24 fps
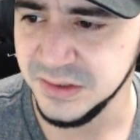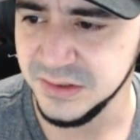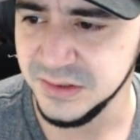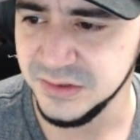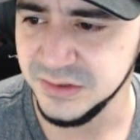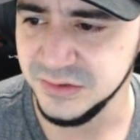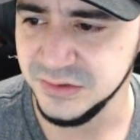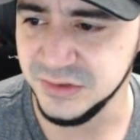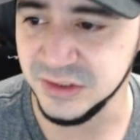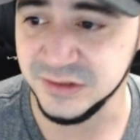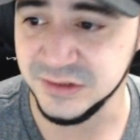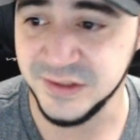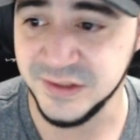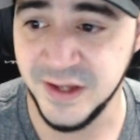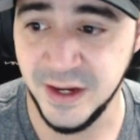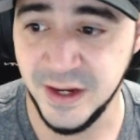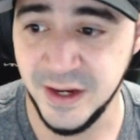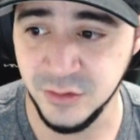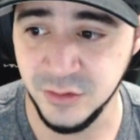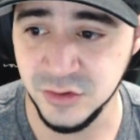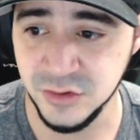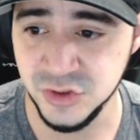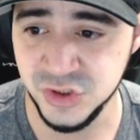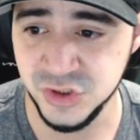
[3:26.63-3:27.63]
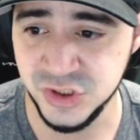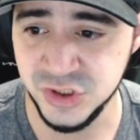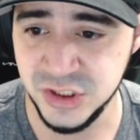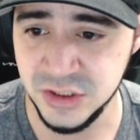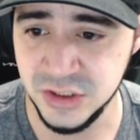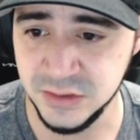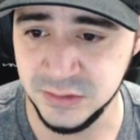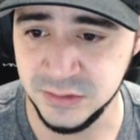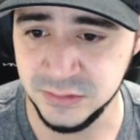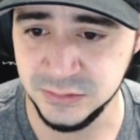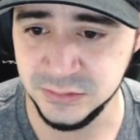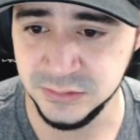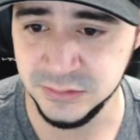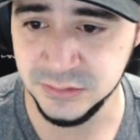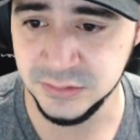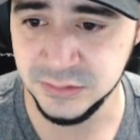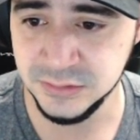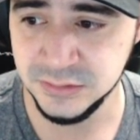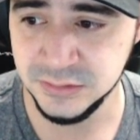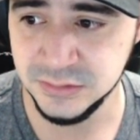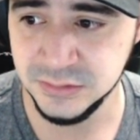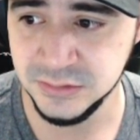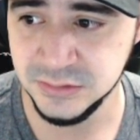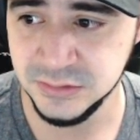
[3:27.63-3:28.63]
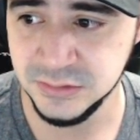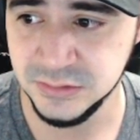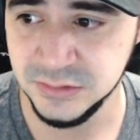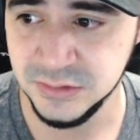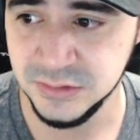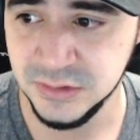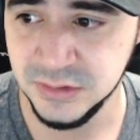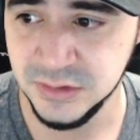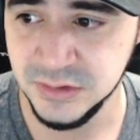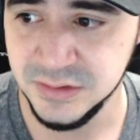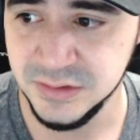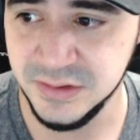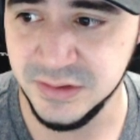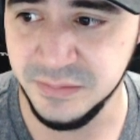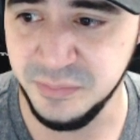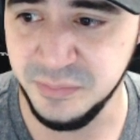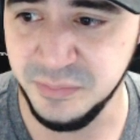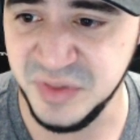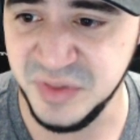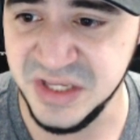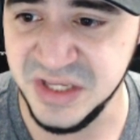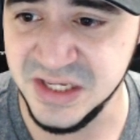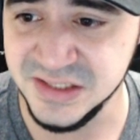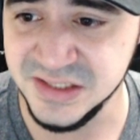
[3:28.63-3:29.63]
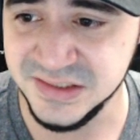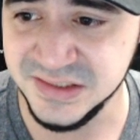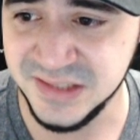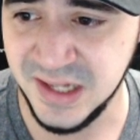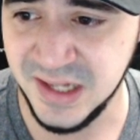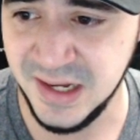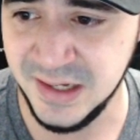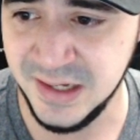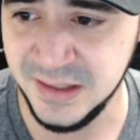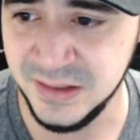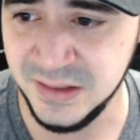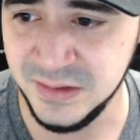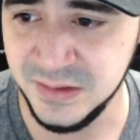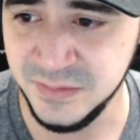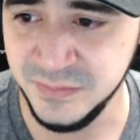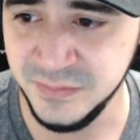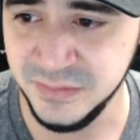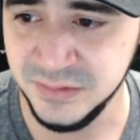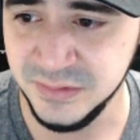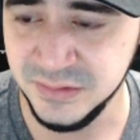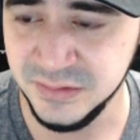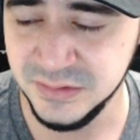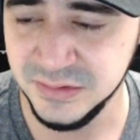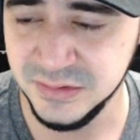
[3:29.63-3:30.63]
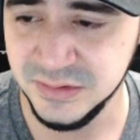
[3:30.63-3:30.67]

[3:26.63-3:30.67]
The Terror Shield. The Beast Helm.